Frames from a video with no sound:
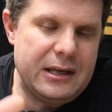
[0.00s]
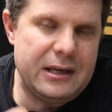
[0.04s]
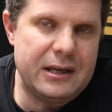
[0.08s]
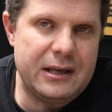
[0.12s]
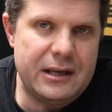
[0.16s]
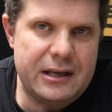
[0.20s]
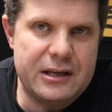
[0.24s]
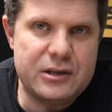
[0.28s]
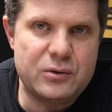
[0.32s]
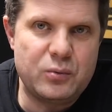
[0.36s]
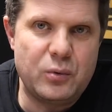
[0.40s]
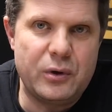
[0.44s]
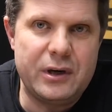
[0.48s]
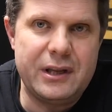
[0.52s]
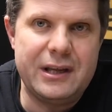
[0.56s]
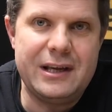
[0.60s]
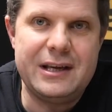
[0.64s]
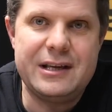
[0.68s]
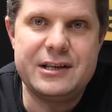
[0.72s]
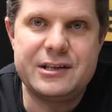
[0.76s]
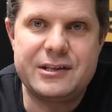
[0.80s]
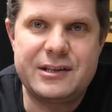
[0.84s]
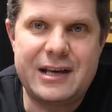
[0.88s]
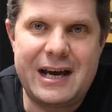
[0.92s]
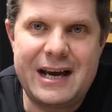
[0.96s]
It is what it
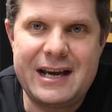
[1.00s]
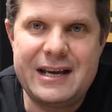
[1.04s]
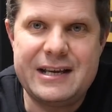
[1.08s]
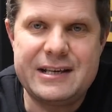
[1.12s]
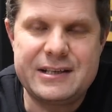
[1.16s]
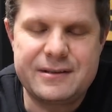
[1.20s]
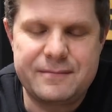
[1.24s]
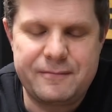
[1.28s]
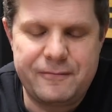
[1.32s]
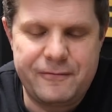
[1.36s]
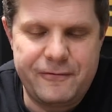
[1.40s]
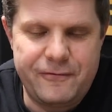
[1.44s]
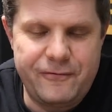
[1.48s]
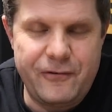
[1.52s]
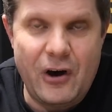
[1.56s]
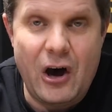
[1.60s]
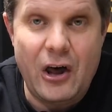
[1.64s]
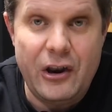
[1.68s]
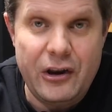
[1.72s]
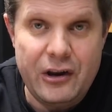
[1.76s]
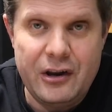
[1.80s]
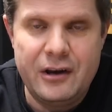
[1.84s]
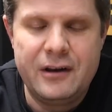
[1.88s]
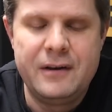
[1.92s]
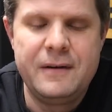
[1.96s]
is. That is
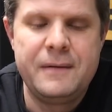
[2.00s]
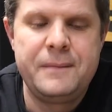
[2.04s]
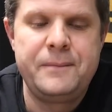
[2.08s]
fun.